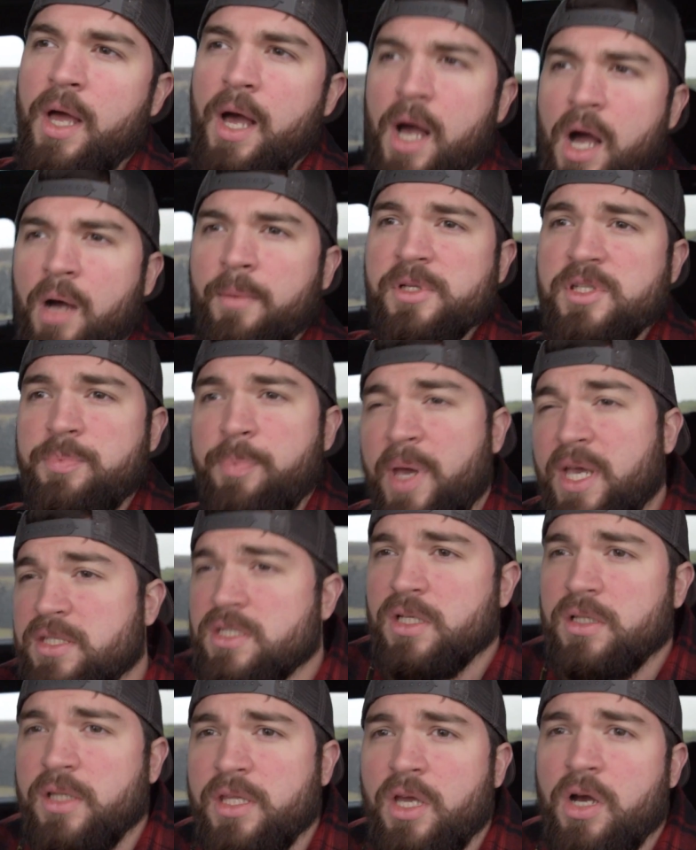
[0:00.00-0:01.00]
Um, it's
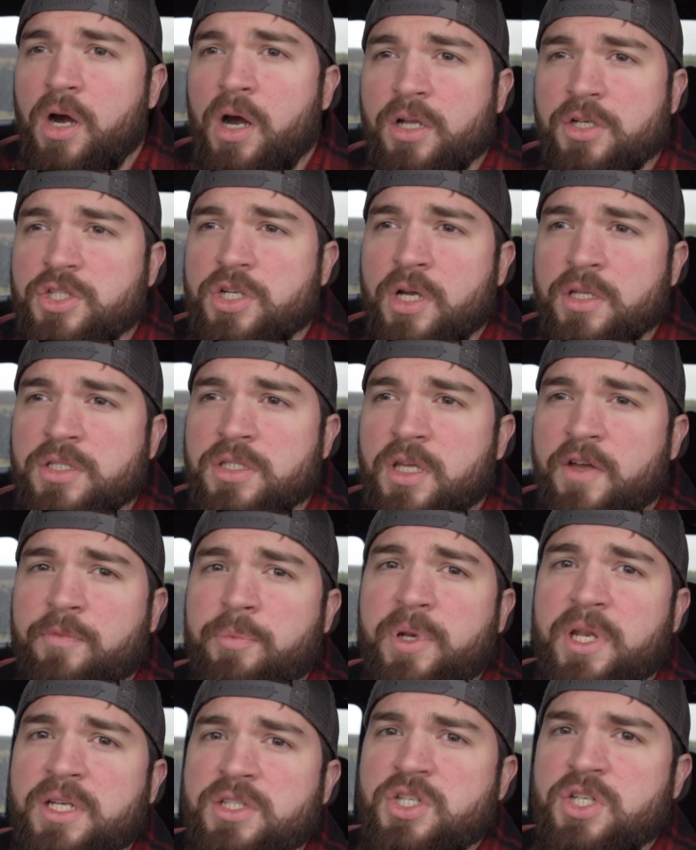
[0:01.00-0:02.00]
basically hot shot stuff,
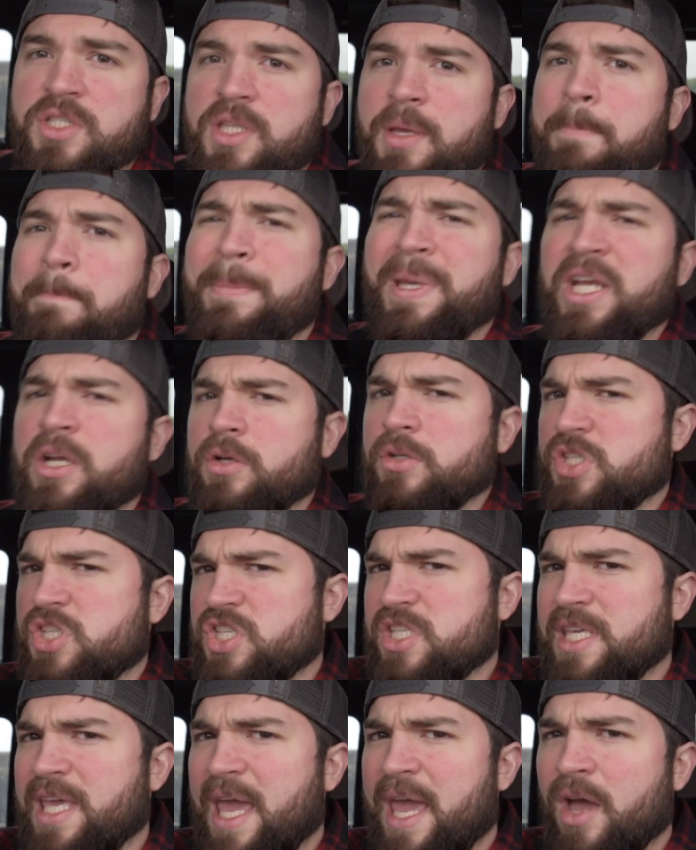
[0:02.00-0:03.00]
but in just a bigger
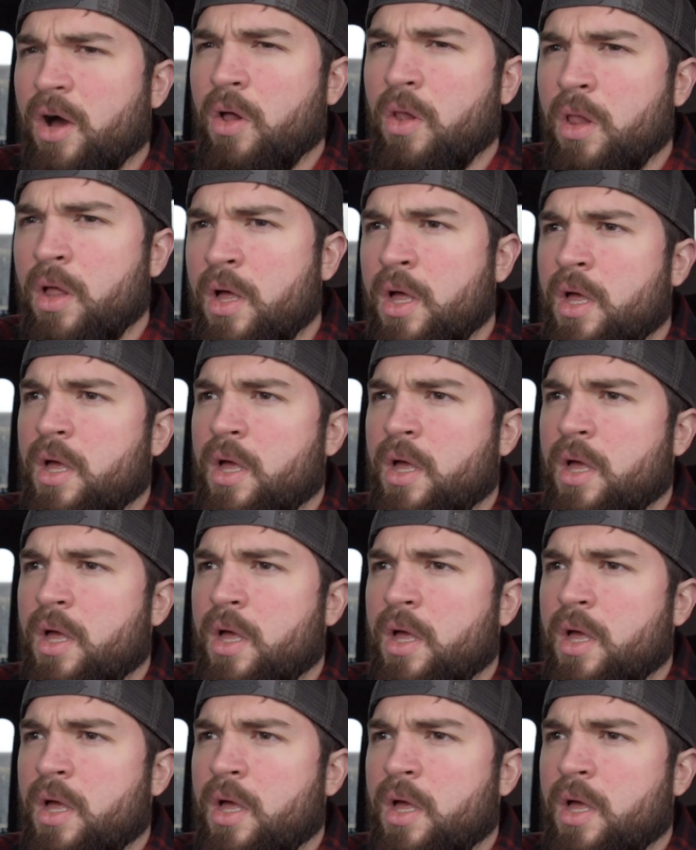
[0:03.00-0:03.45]
scale.